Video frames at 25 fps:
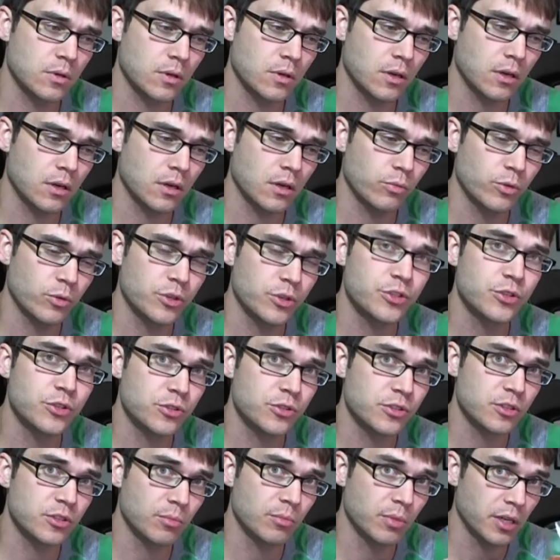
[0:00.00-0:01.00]
uh,
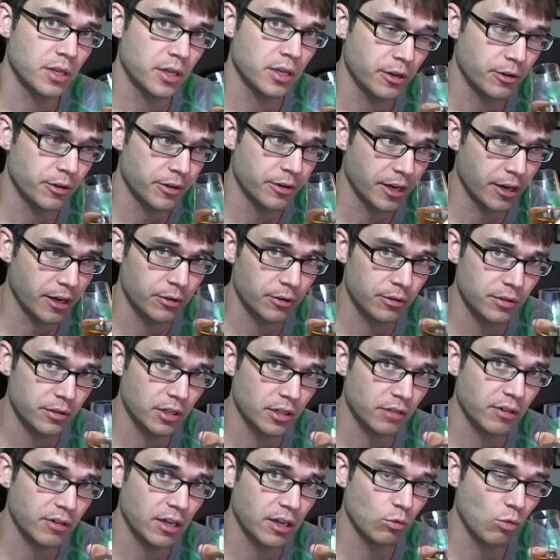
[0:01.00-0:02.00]
reduced a bit here now that
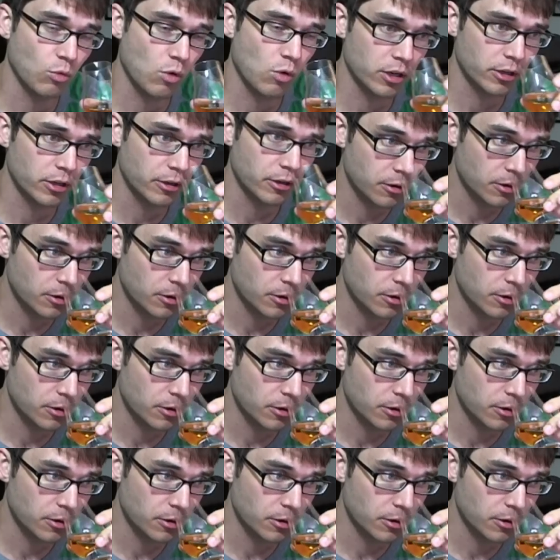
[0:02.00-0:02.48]
I've added water.